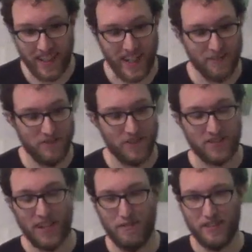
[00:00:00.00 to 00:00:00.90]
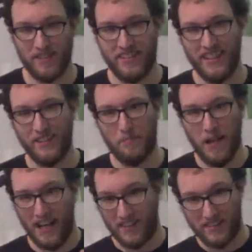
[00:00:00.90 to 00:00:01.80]
that I've discovered in the
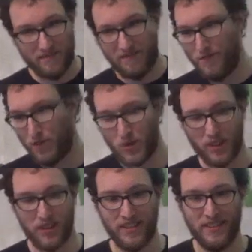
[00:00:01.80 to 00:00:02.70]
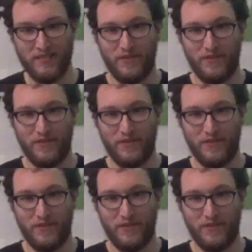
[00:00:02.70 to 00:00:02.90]
past four,